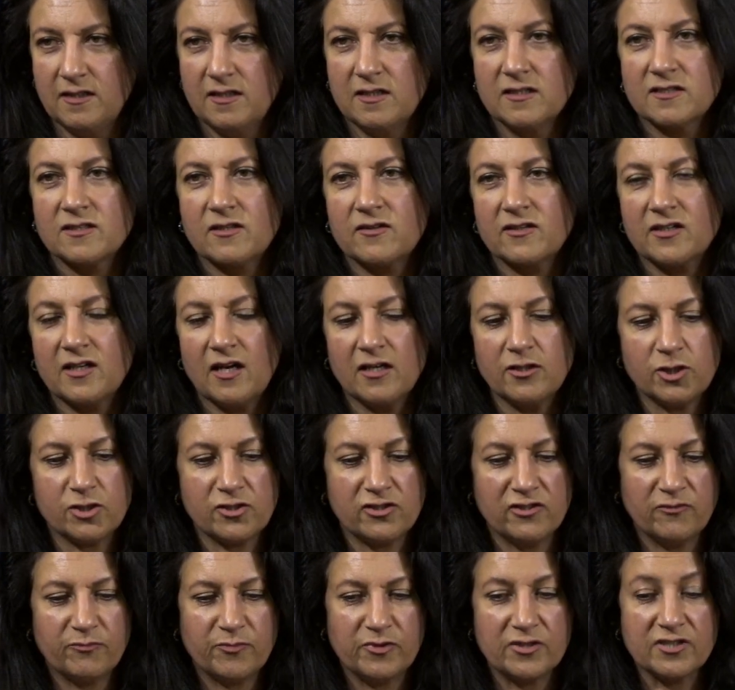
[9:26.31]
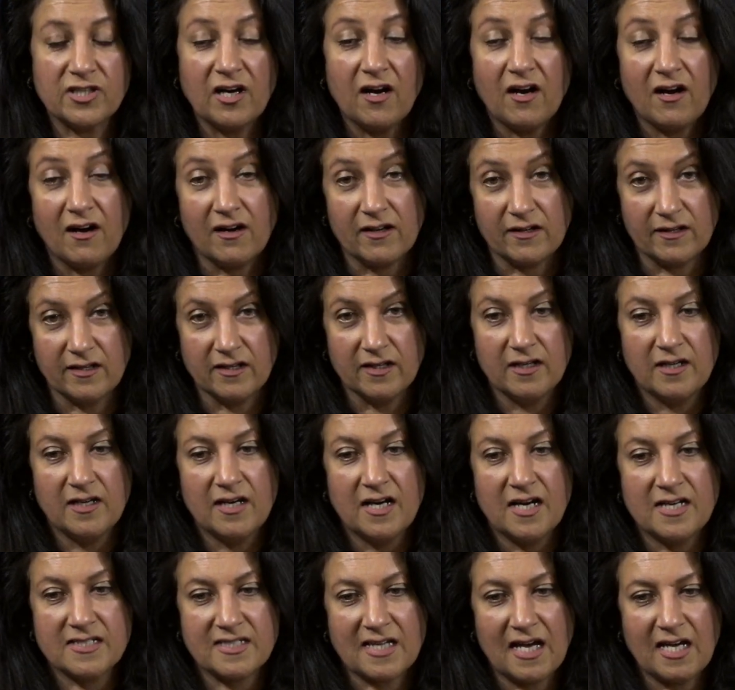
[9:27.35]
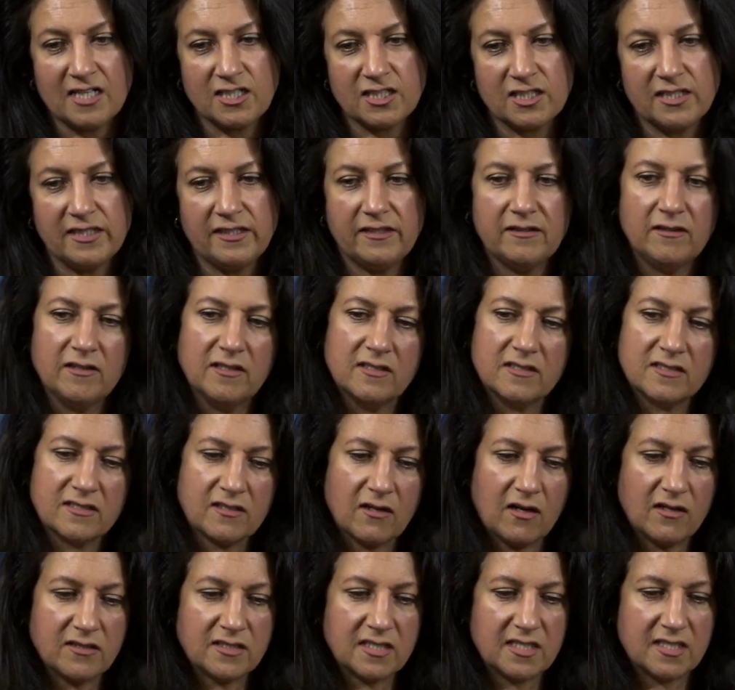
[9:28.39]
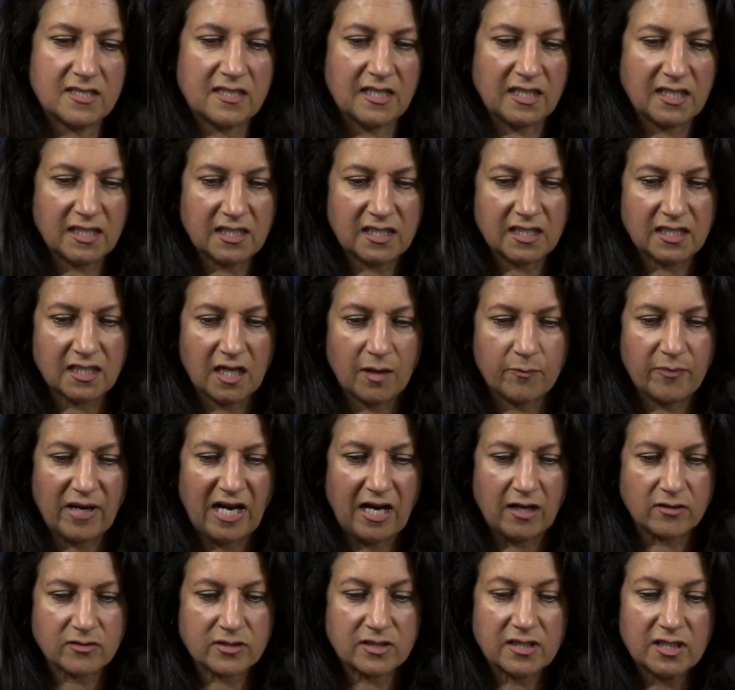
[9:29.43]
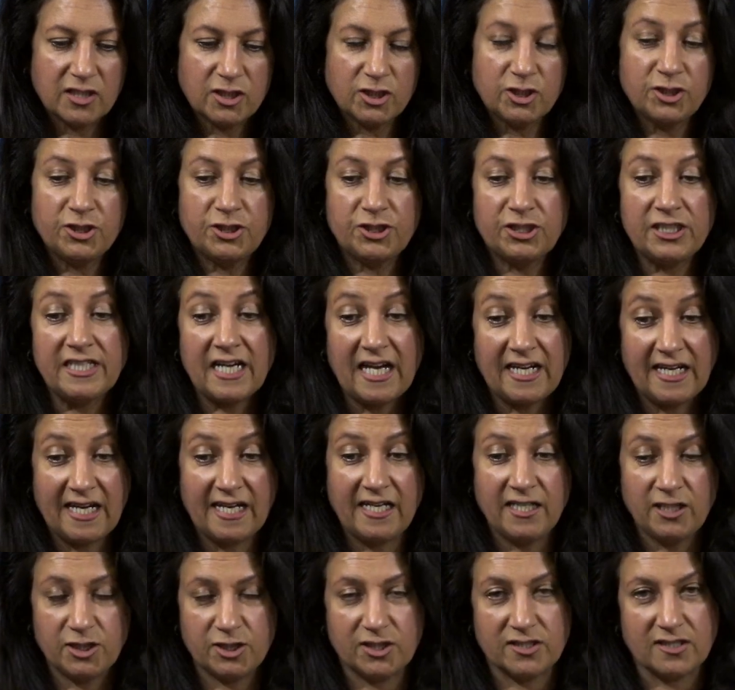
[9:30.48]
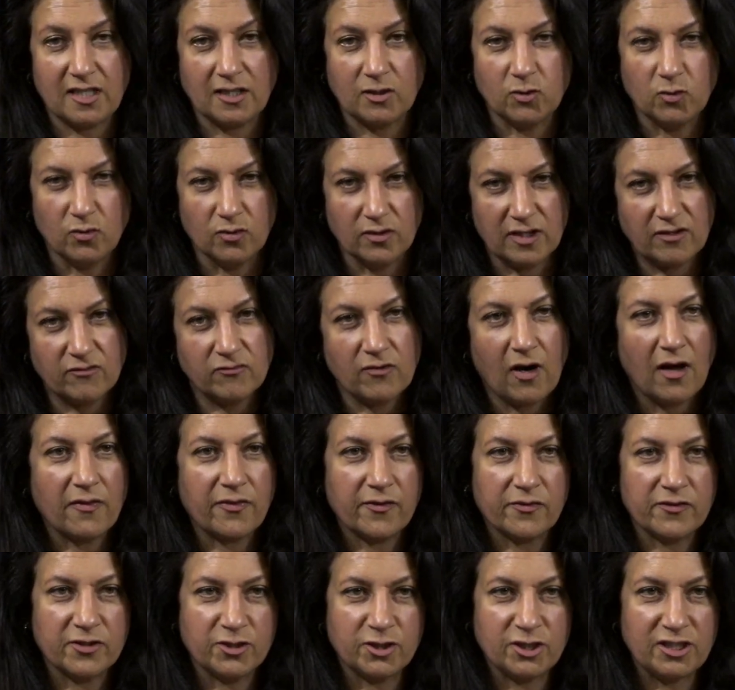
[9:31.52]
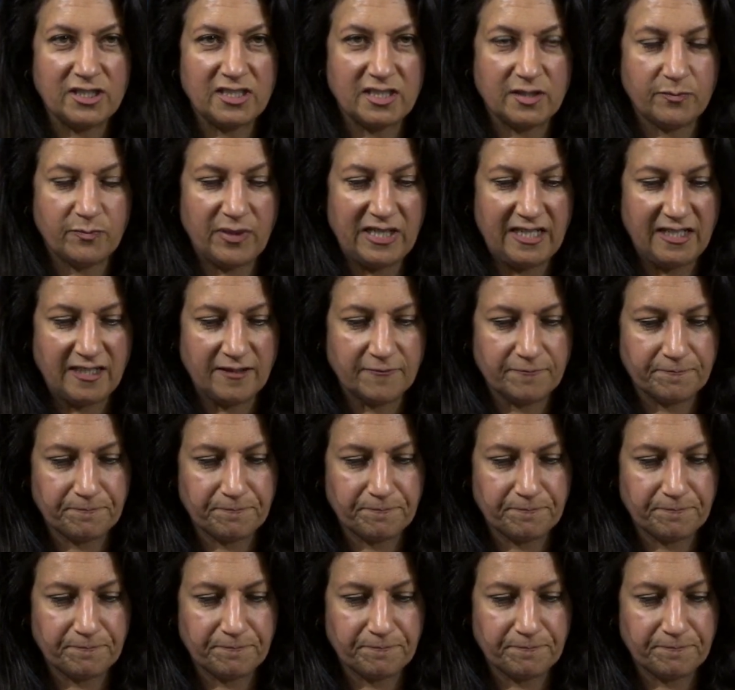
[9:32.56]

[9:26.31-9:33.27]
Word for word: So the country of Bhutan has actually started thinking about GNH, as they call it, rather than GDP.